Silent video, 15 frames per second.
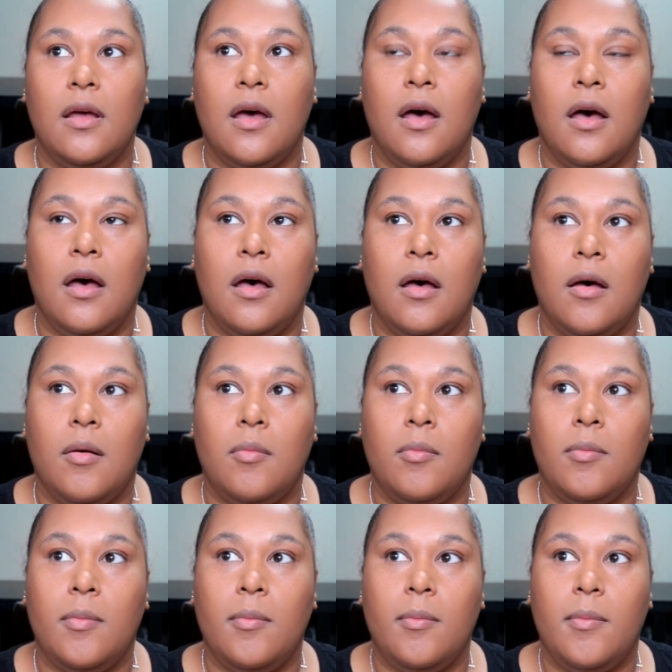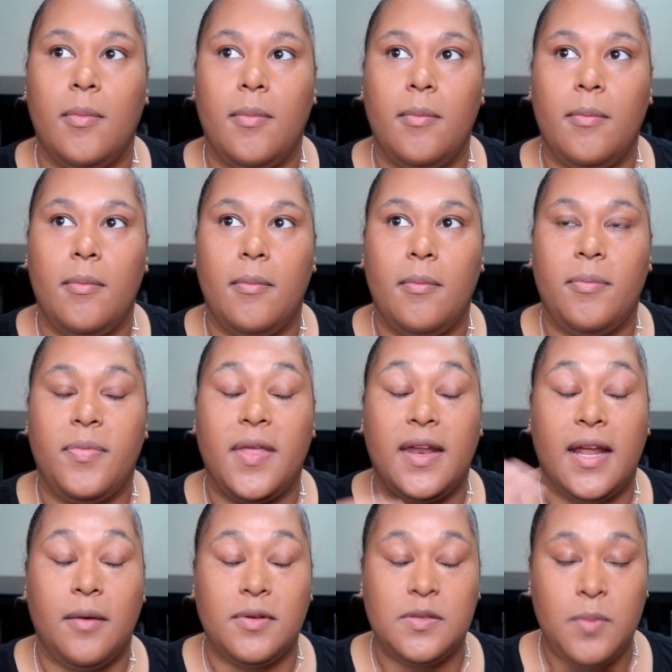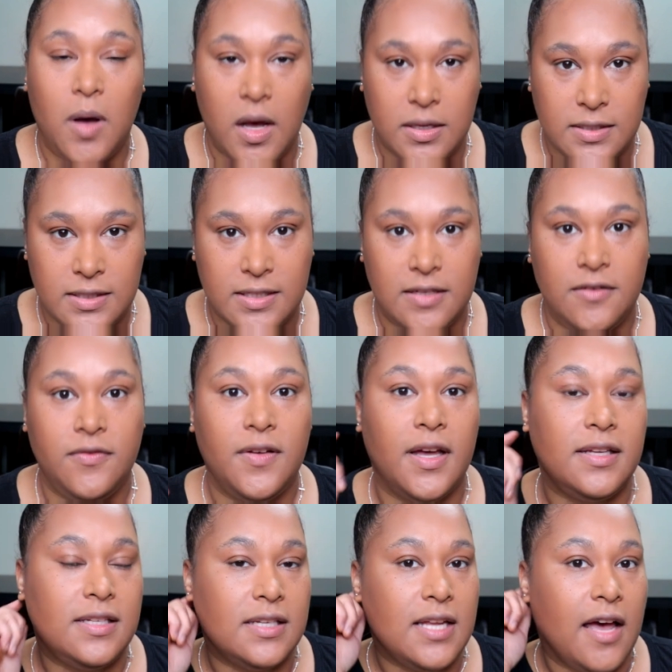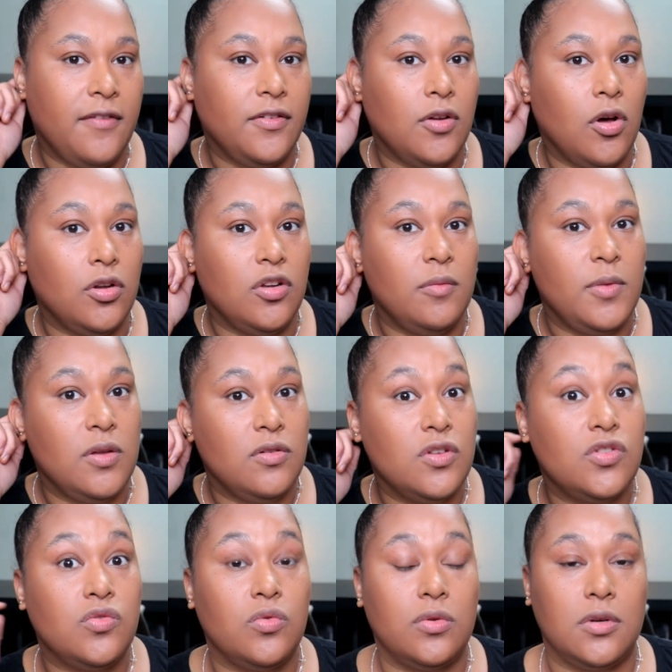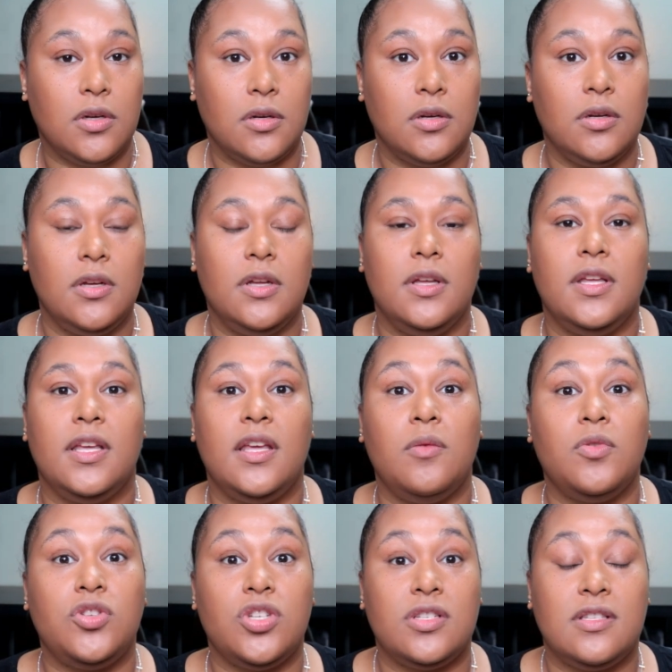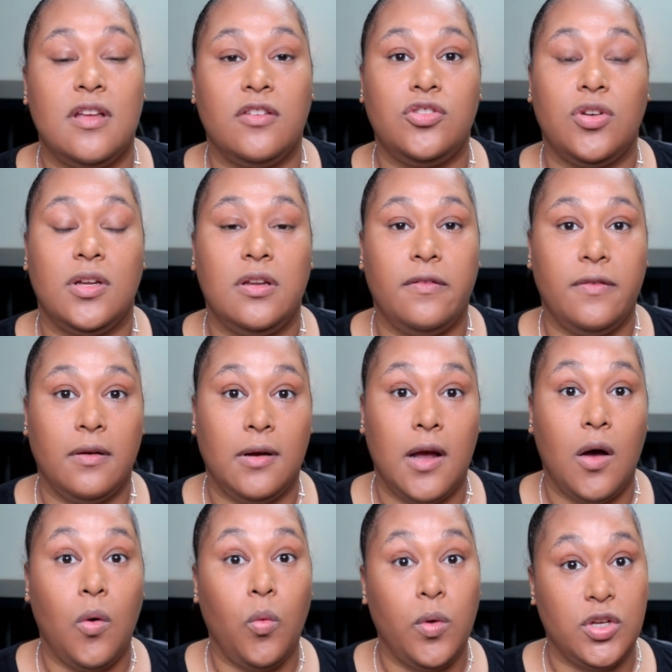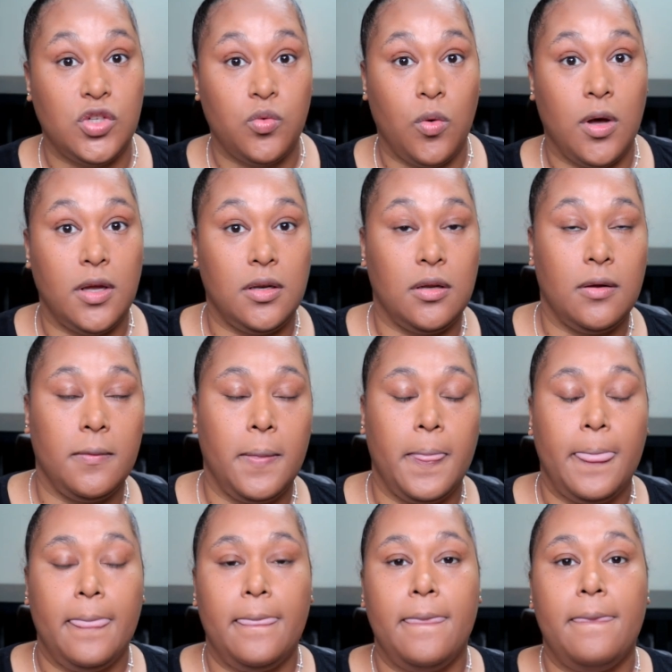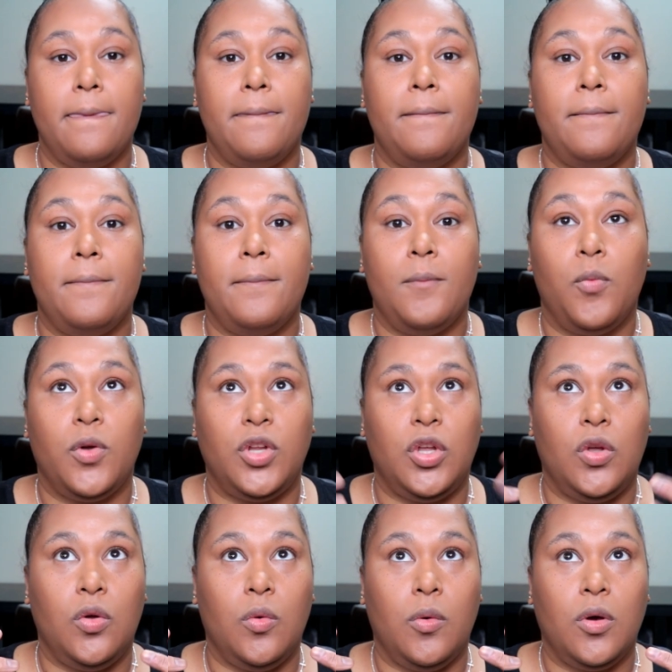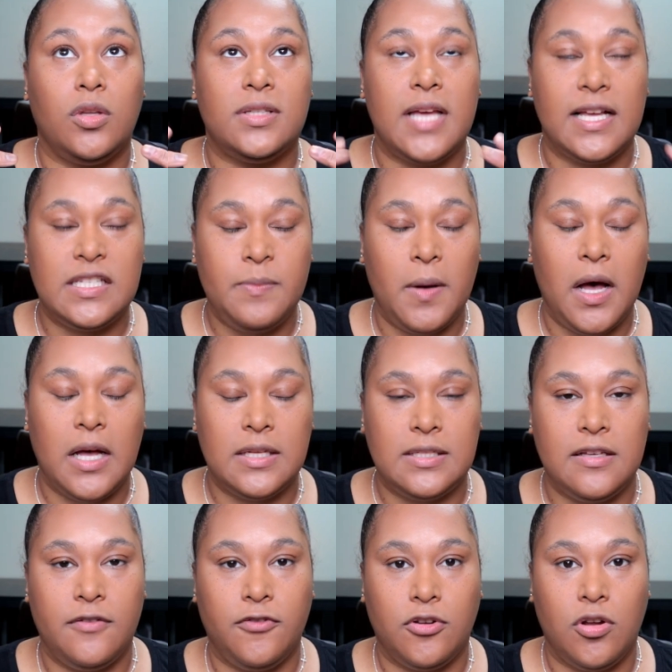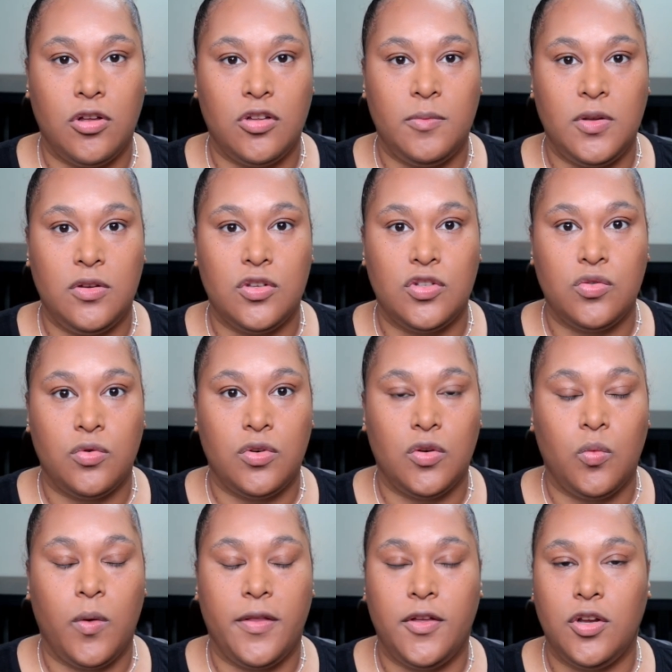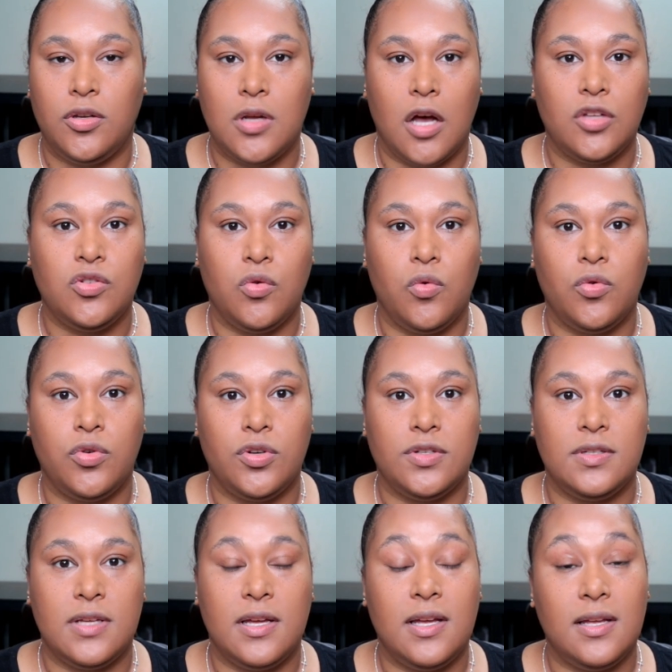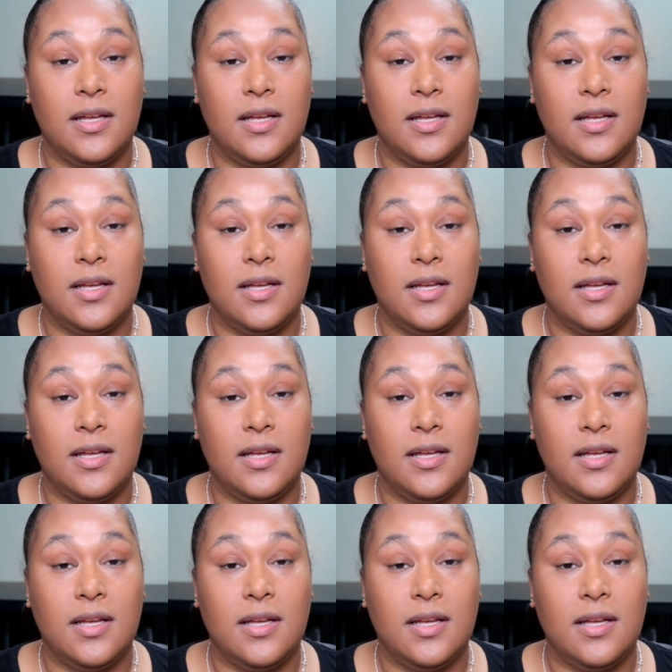that I was positive. I did have an autoimmune disorder. It was just now trying to figure out which one. When you test positive for an autoimmune disorder, whether your doctor orders